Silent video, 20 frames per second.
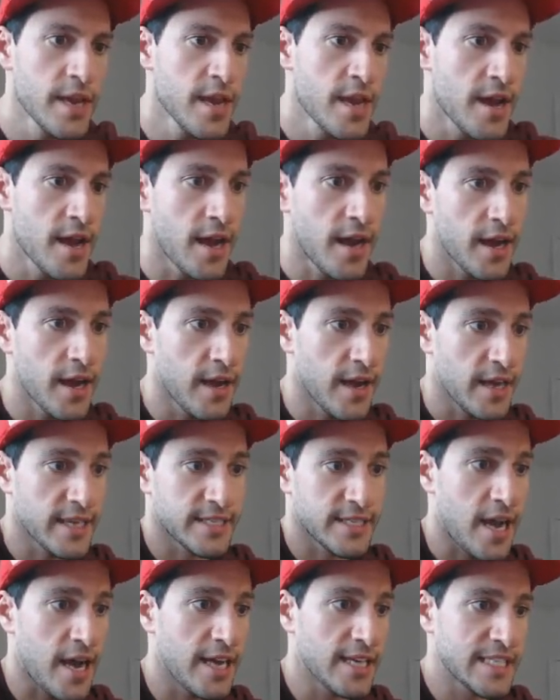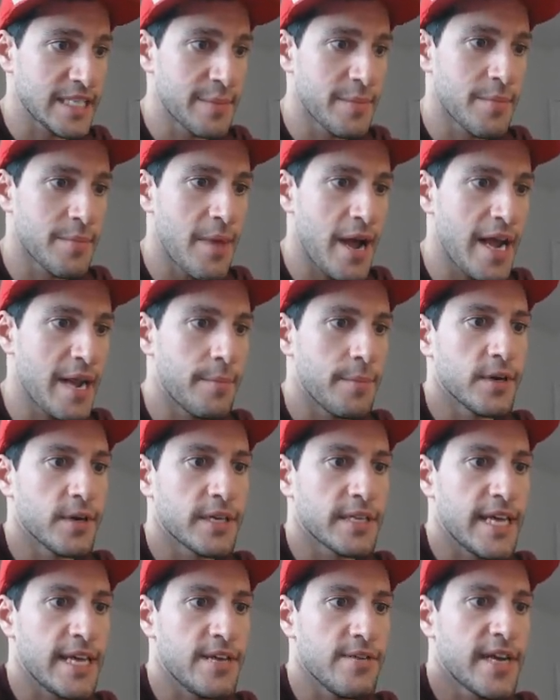Uh, it's awesome in my
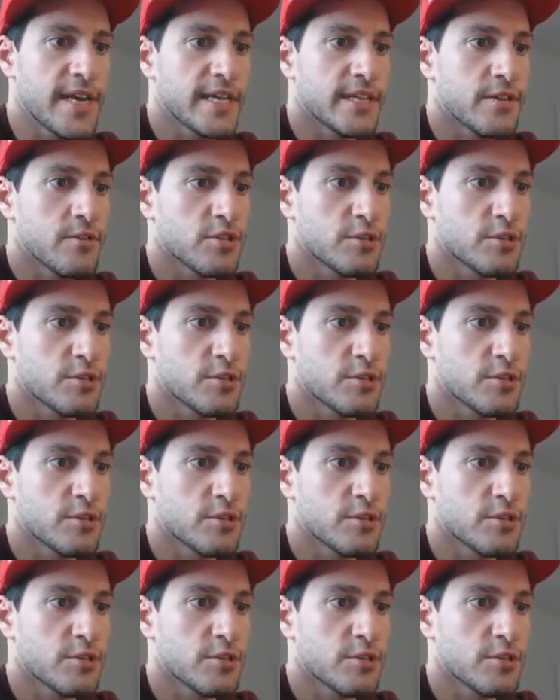book that you get those